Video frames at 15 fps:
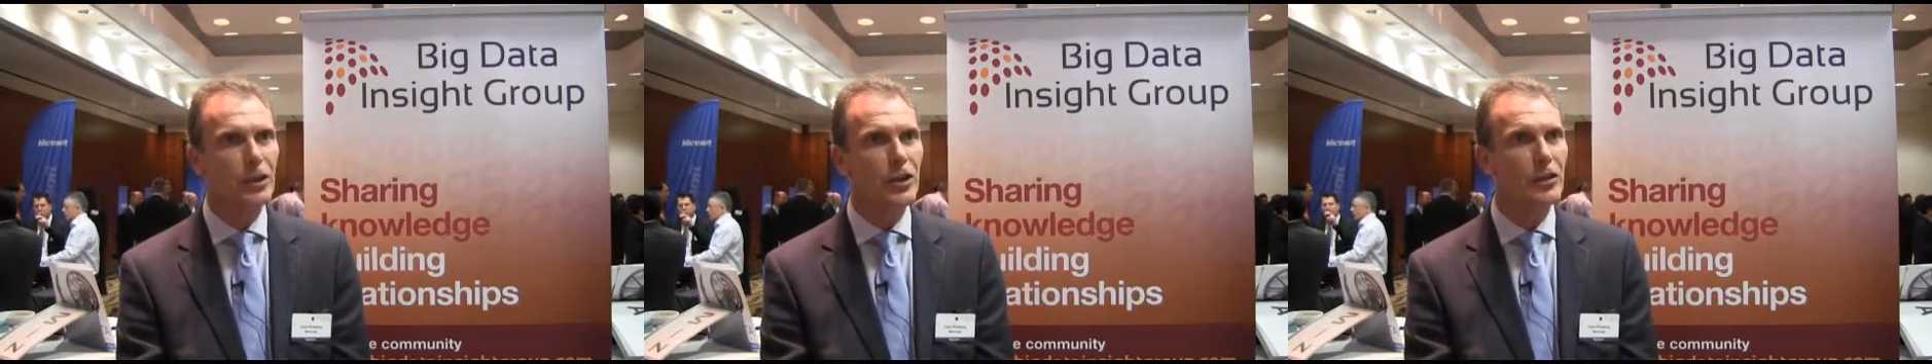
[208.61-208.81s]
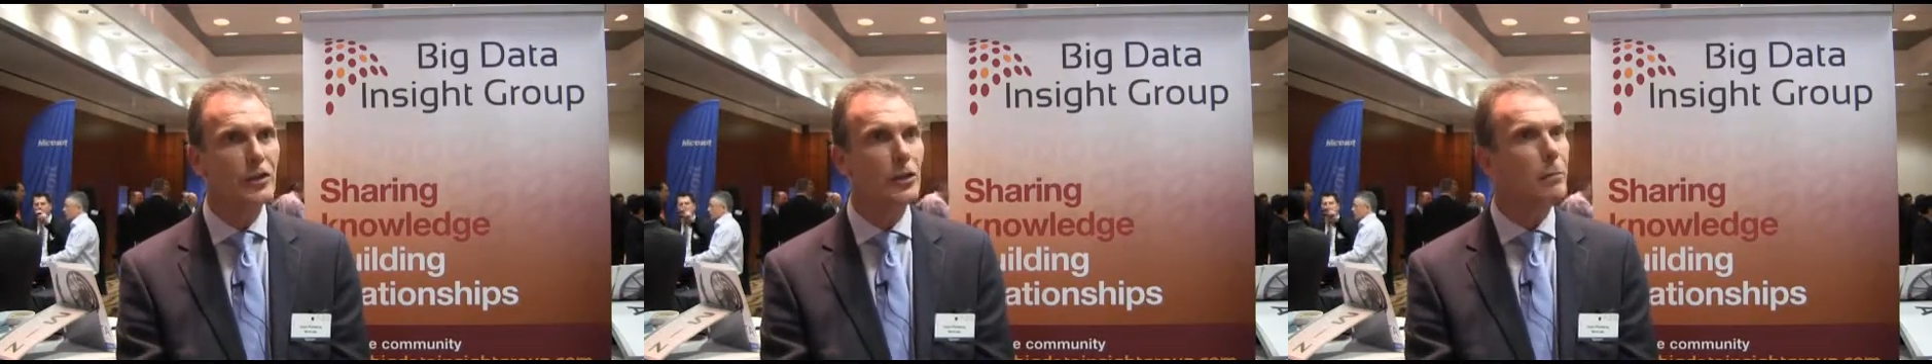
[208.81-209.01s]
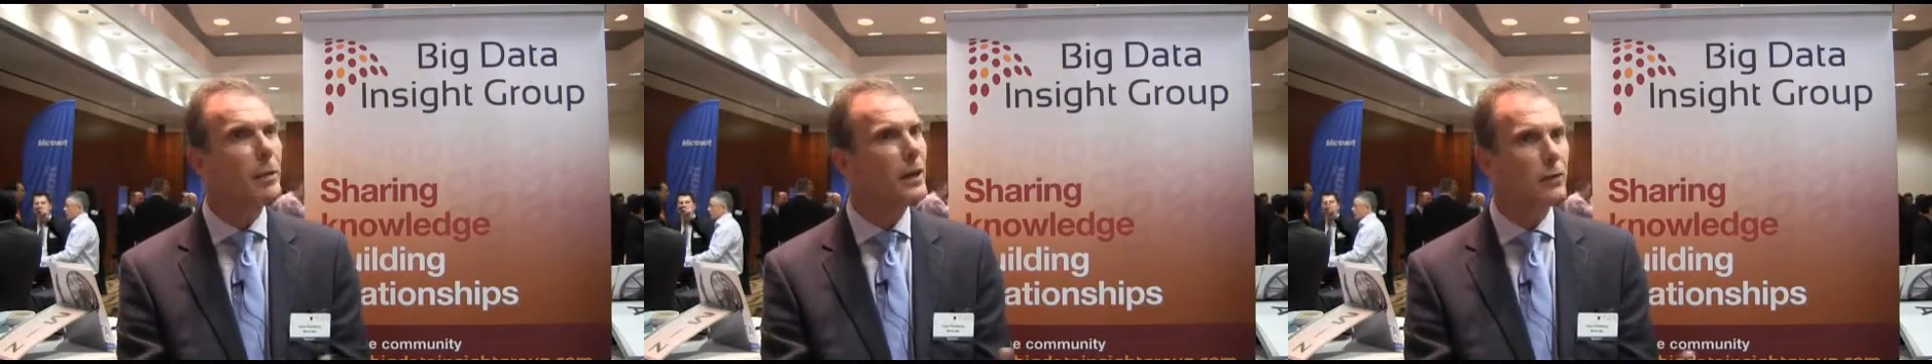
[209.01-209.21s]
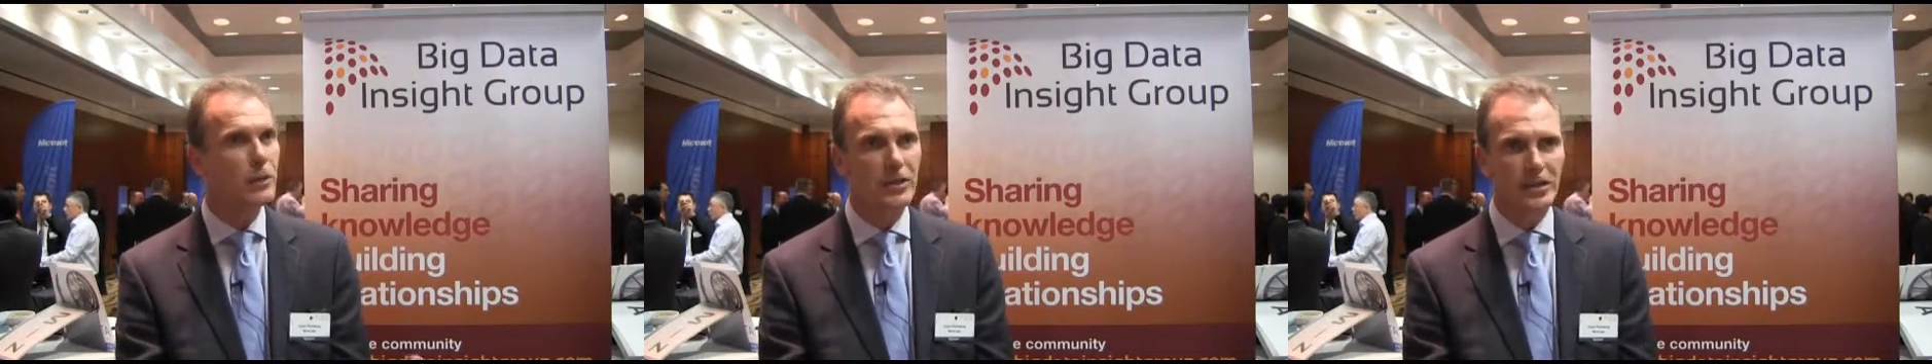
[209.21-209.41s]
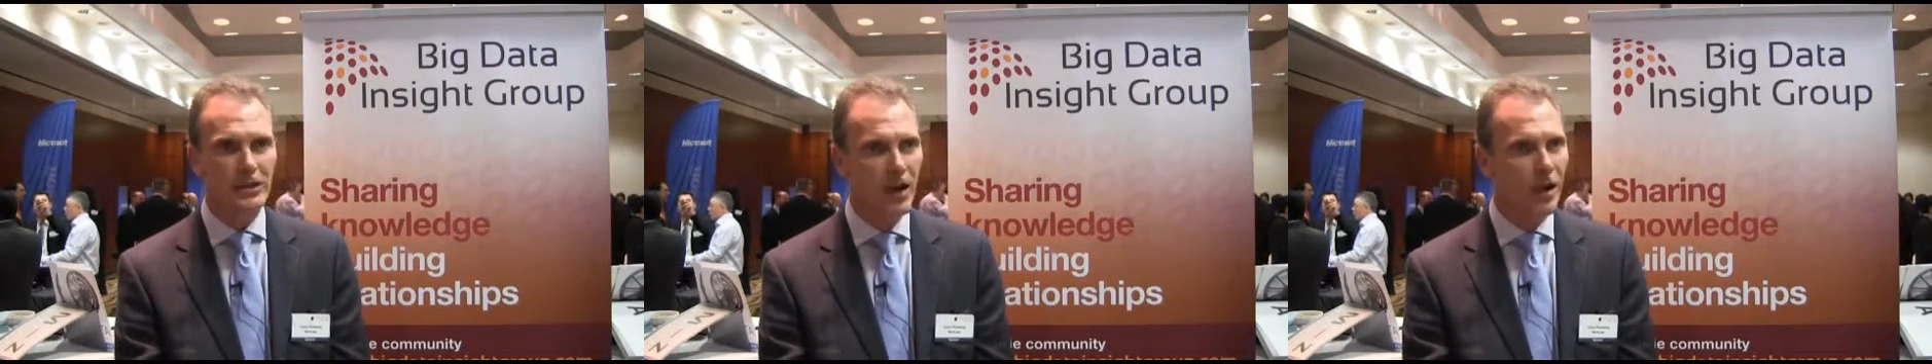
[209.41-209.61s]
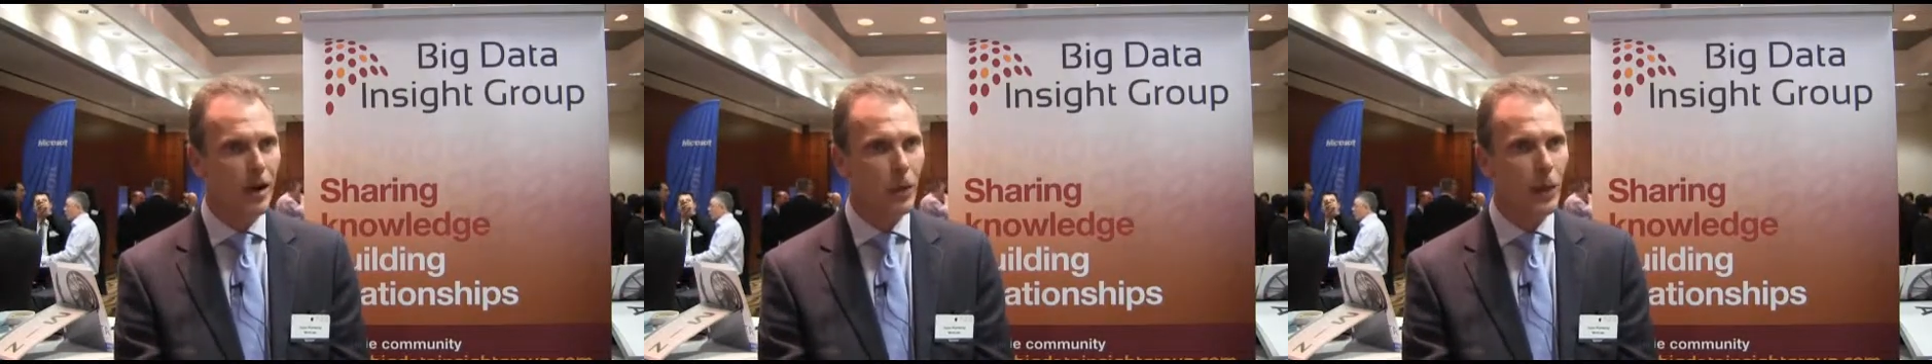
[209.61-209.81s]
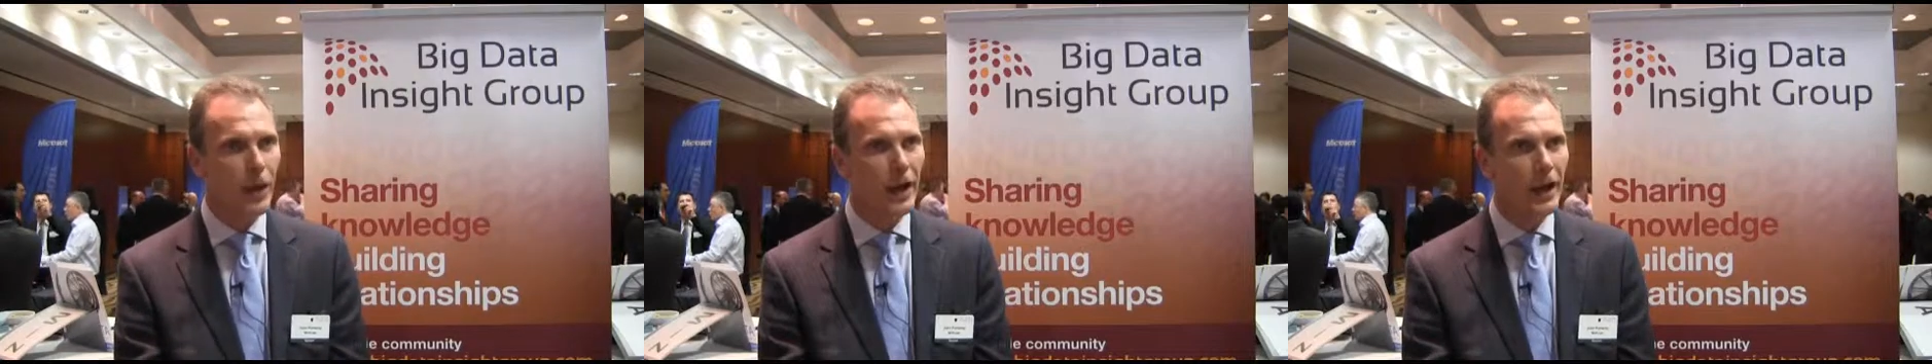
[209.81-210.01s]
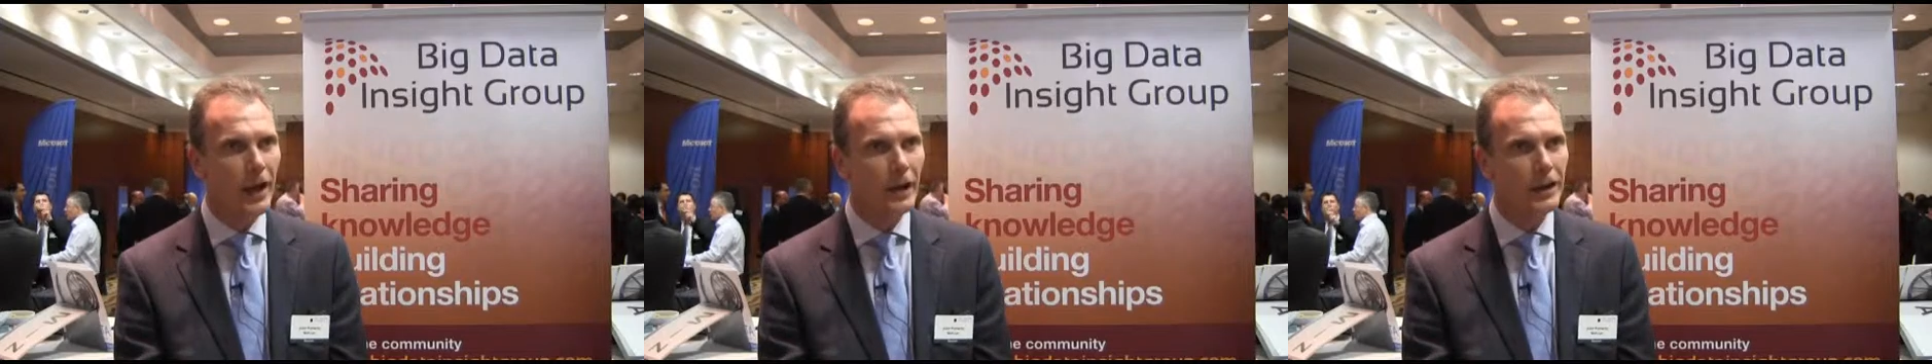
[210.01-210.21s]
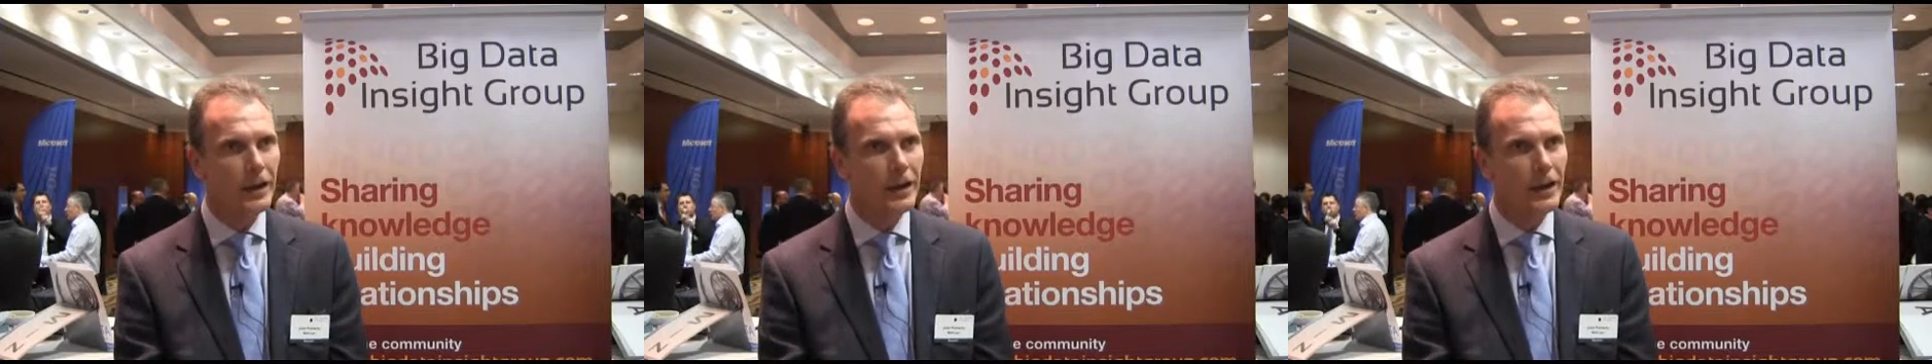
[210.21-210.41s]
use ubiquitous hardware,